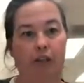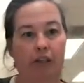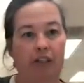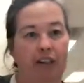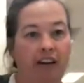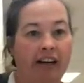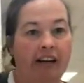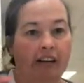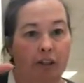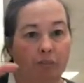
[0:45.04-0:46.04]
You take your
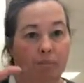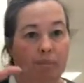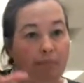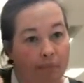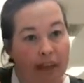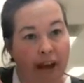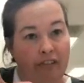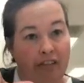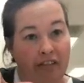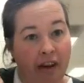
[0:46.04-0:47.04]
hand, you have
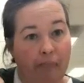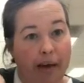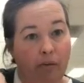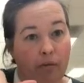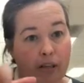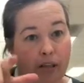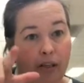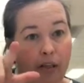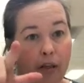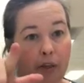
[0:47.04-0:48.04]
your thumb out,
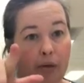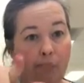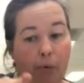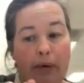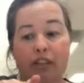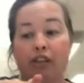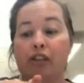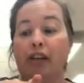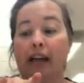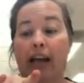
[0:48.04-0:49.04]
your
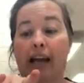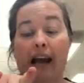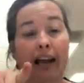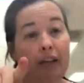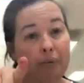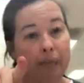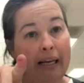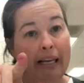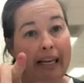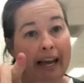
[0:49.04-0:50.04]
pointer, and your
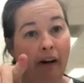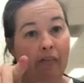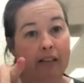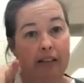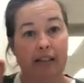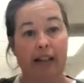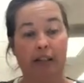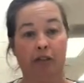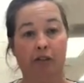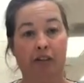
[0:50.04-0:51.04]
pinky out.
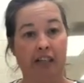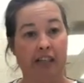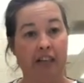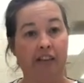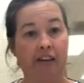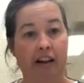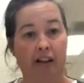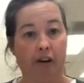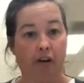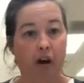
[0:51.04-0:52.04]
And you start here and
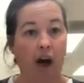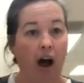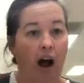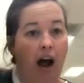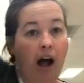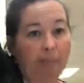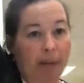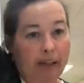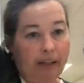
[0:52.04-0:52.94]
you go up.